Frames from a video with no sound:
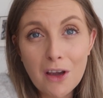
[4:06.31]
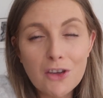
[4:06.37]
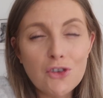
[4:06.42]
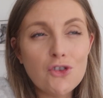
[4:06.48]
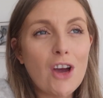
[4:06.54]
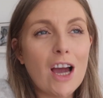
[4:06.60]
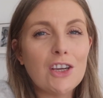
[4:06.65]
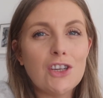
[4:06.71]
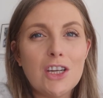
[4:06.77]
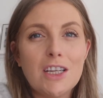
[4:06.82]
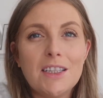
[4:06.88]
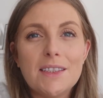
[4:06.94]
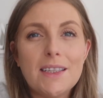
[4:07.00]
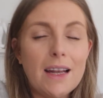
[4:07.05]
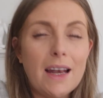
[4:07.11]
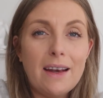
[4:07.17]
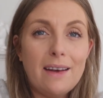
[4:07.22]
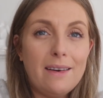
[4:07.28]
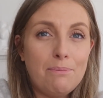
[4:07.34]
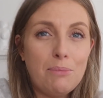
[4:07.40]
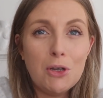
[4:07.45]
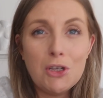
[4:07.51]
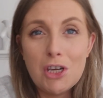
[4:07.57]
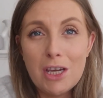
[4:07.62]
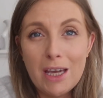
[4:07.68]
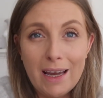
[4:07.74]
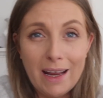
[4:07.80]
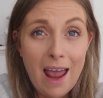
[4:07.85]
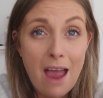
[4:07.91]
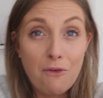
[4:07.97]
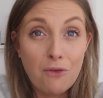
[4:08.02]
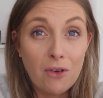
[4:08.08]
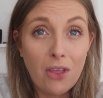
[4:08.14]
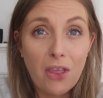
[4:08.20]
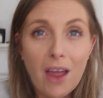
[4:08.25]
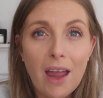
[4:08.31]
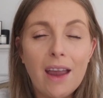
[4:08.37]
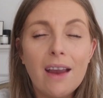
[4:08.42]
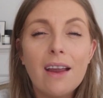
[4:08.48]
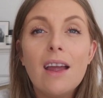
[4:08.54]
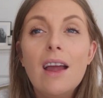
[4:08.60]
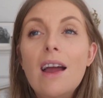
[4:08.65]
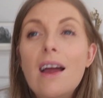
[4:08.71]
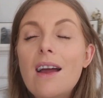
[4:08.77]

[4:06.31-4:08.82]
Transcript: contractions and pushing and everything